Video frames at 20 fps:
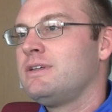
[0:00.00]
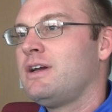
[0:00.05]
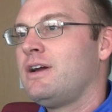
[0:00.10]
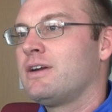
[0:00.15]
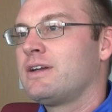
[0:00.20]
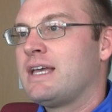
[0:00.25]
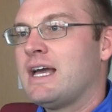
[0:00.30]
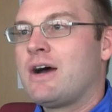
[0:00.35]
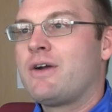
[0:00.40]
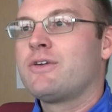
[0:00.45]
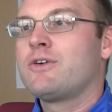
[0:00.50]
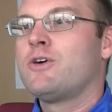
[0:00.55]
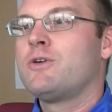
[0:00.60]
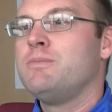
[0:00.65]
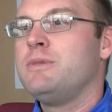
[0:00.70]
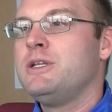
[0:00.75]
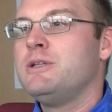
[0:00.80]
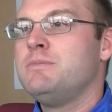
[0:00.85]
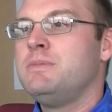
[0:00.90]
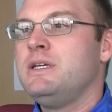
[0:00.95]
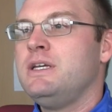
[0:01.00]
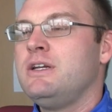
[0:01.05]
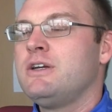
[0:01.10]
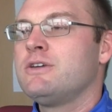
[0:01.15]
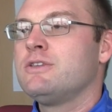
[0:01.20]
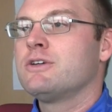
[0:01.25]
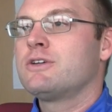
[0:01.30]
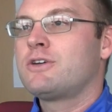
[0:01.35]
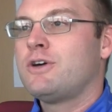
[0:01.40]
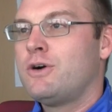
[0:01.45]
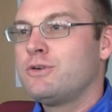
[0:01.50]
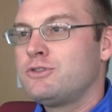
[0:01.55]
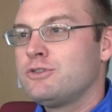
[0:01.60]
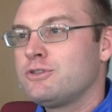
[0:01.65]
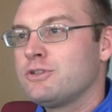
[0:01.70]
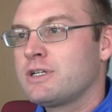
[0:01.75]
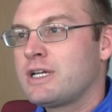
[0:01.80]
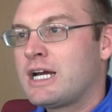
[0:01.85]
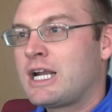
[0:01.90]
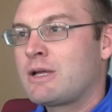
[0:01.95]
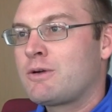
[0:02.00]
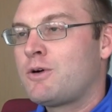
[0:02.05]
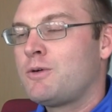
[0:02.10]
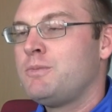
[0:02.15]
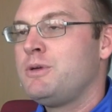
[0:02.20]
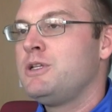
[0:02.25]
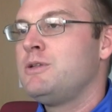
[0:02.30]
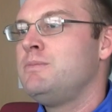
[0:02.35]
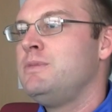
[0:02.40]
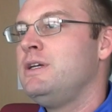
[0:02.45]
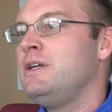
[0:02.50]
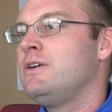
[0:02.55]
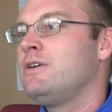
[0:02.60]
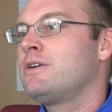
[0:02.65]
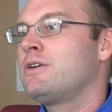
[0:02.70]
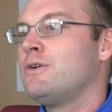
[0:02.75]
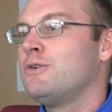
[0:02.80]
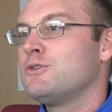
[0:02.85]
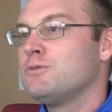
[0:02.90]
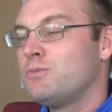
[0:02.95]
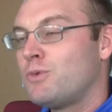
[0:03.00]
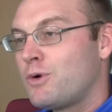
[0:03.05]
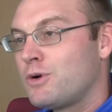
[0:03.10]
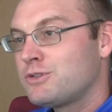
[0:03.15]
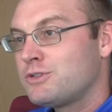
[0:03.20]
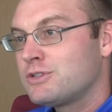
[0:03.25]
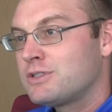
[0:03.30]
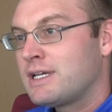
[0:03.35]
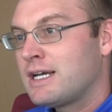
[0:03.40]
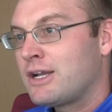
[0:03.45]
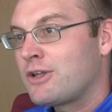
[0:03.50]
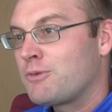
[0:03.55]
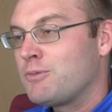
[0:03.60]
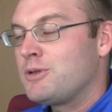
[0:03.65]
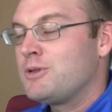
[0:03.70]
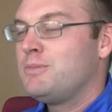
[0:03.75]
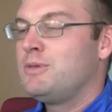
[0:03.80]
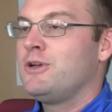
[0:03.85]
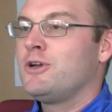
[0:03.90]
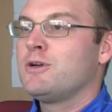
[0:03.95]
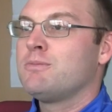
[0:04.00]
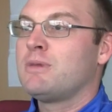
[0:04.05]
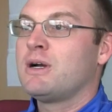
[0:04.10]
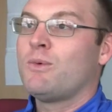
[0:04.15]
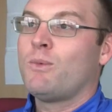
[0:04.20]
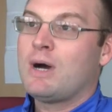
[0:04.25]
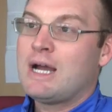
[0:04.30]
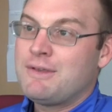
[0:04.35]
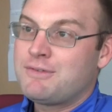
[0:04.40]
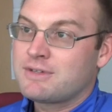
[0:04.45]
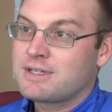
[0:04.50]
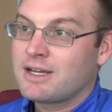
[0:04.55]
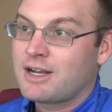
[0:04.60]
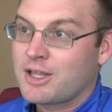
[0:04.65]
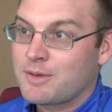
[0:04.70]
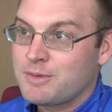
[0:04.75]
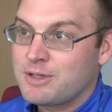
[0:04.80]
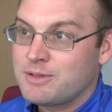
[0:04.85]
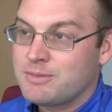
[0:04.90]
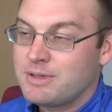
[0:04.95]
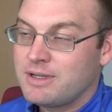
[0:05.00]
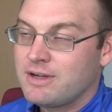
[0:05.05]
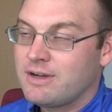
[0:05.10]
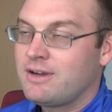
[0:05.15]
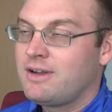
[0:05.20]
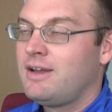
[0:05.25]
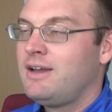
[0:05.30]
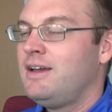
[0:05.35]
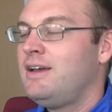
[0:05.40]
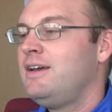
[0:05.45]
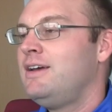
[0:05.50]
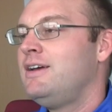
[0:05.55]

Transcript: are counting on me to be here, the coaches are counting on me to be here, Coach Morris is counting on me to be here, my wife's counting on me to be here.